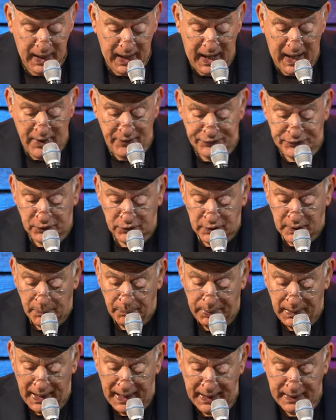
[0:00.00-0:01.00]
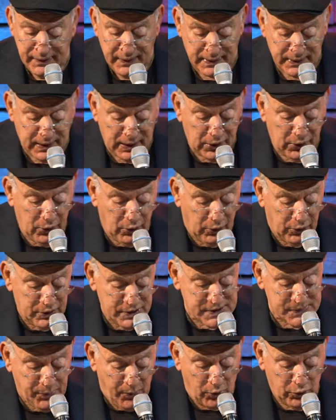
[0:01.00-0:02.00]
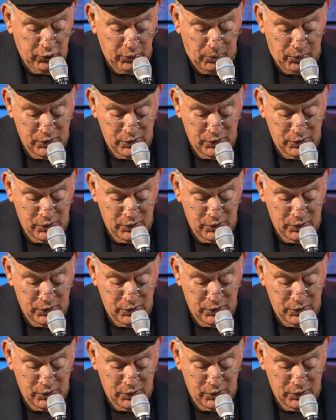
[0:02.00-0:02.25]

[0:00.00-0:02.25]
after the plague that the Lord spoke to